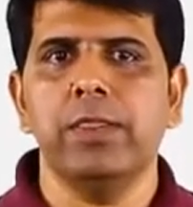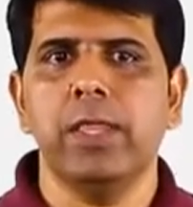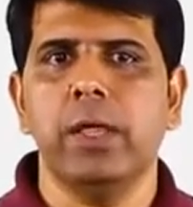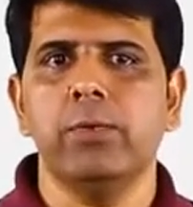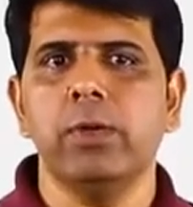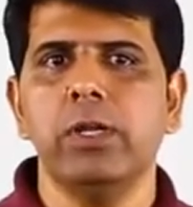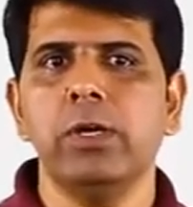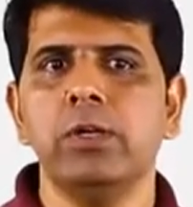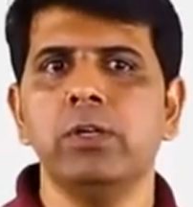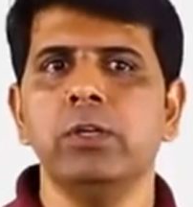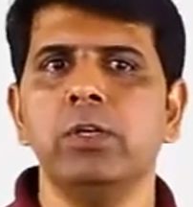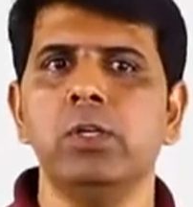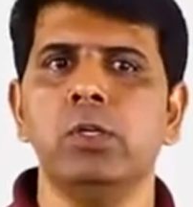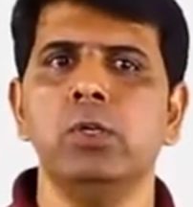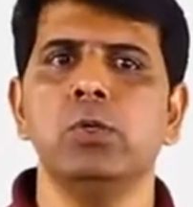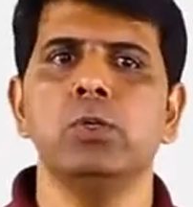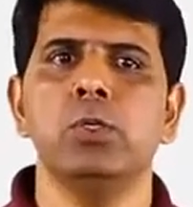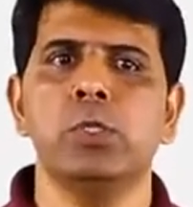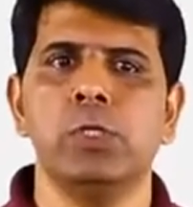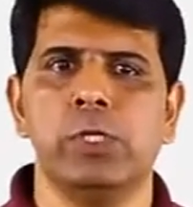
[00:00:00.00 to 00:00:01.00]
that we don't
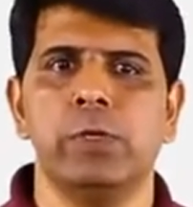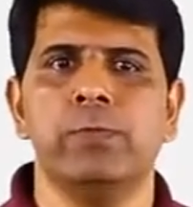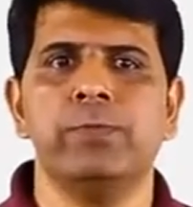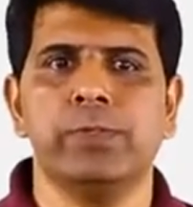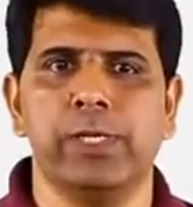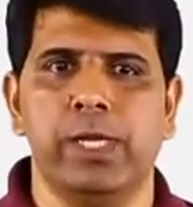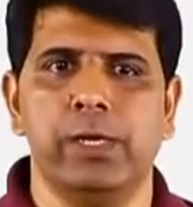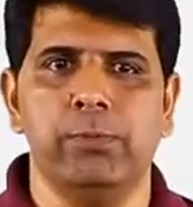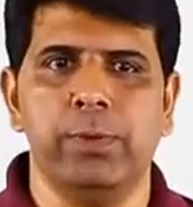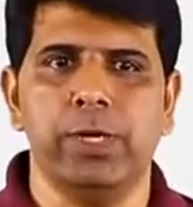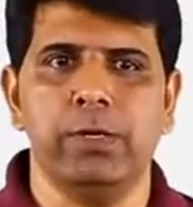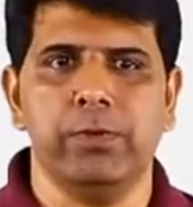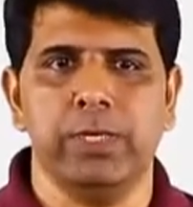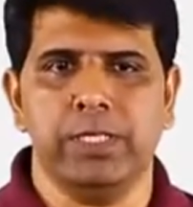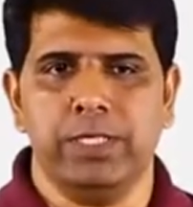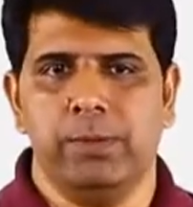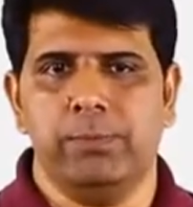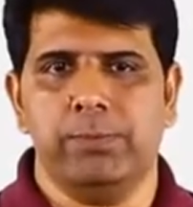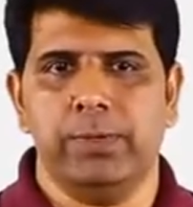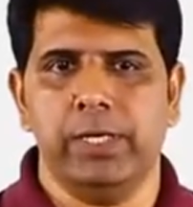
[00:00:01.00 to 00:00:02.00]
use shift and
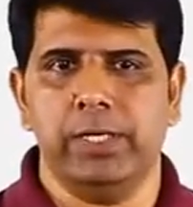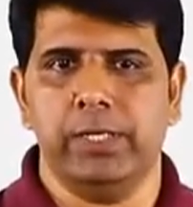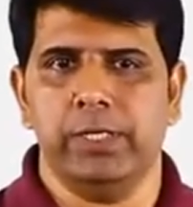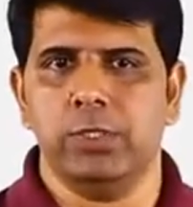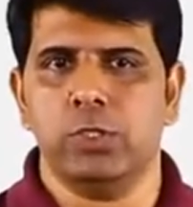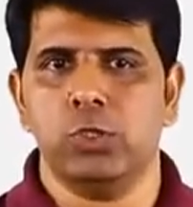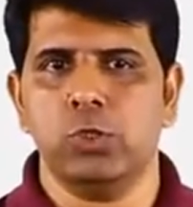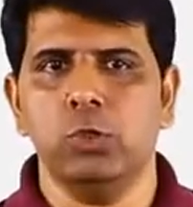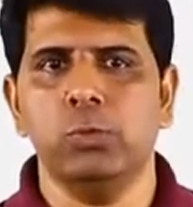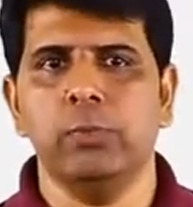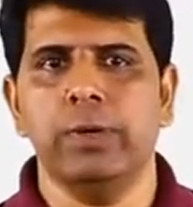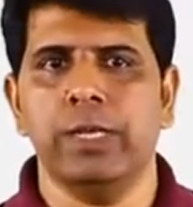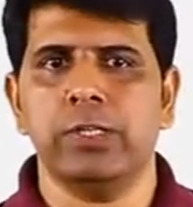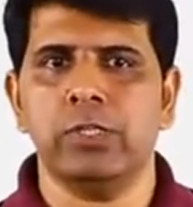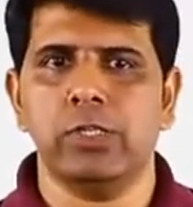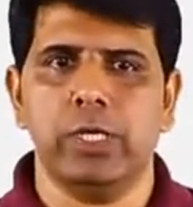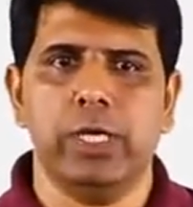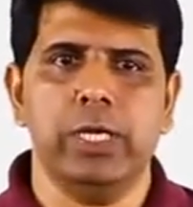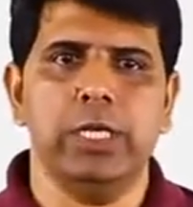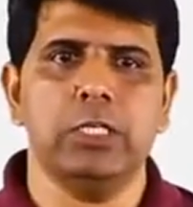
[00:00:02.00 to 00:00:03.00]
bitwise operators too
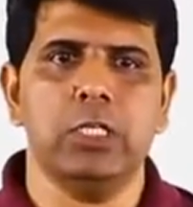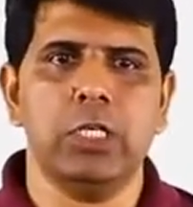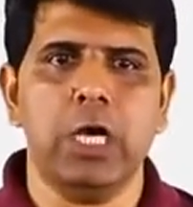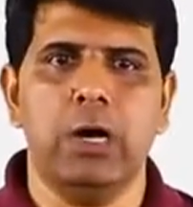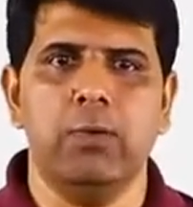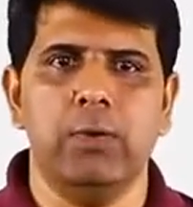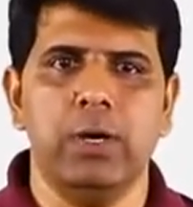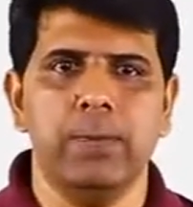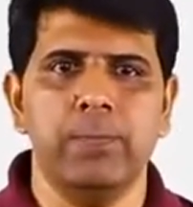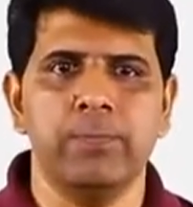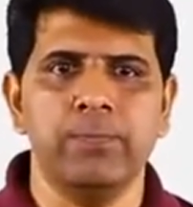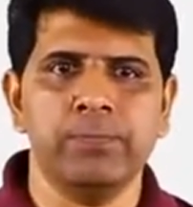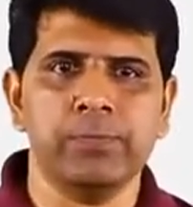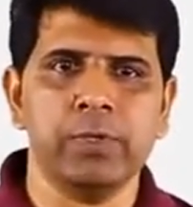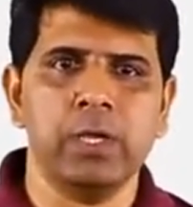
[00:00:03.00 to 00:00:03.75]
much in Java.